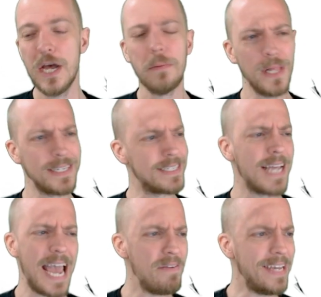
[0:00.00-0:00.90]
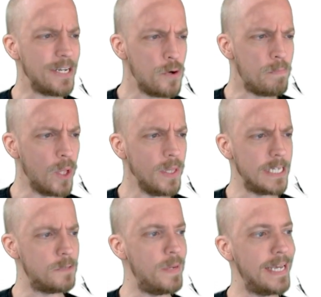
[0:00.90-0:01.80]
Plus, having new
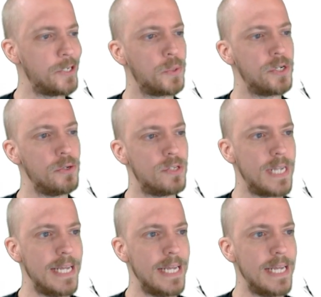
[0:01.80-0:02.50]
buildings being introduced